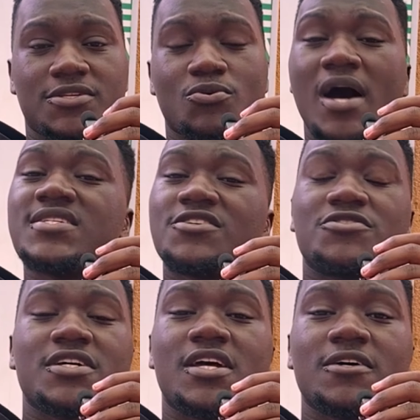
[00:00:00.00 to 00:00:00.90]
So as a
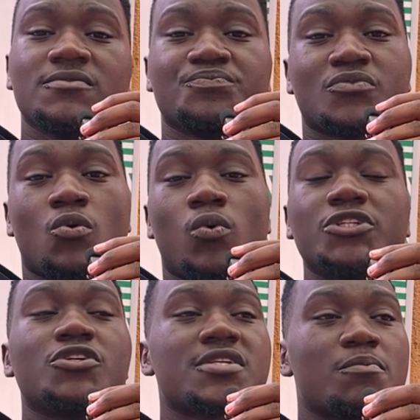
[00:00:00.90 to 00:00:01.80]
trader,
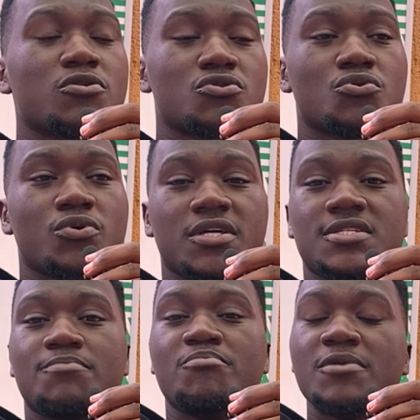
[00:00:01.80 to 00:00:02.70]
what you're supposed to do
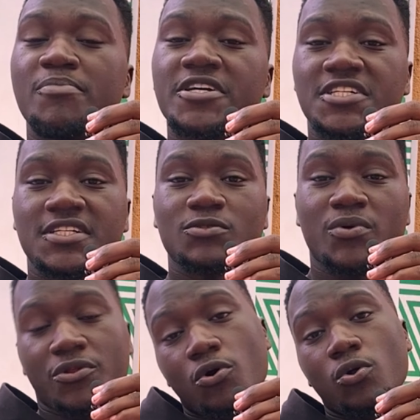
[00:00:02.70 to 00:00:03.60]
is be patient
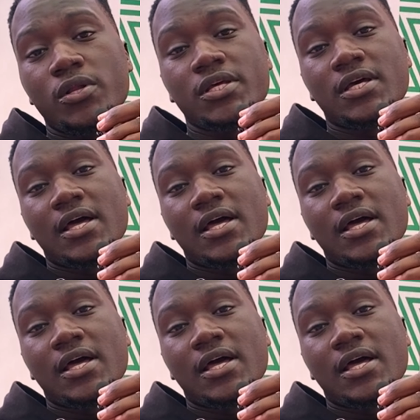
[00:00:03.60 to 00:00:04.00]
with gold.